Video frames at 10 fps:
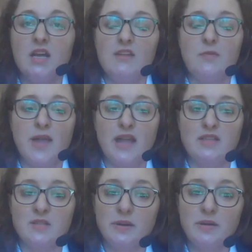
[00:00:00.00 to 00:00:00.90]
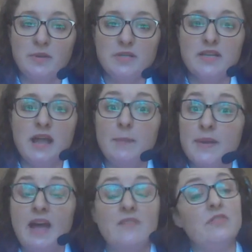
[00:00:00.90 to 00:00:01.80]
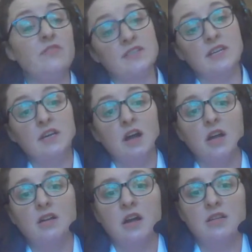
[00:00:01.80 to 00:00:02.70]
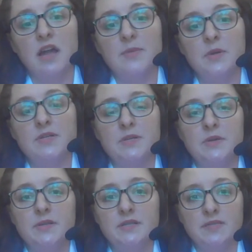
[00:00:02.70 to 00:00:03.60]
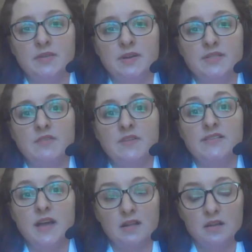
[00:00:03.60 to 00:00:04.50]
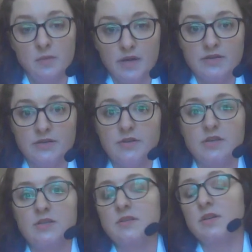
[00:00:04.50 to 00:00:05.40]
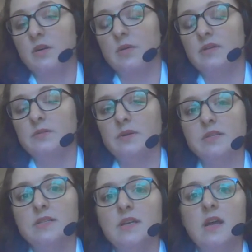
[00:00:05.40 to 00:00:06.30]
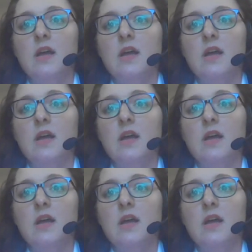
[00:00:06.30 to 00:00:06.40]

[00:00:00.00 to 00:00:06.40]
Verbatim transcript: If we can't do it in person, happy to have you visit our laboratory so you can see for yourself exactly what your donations are going towards.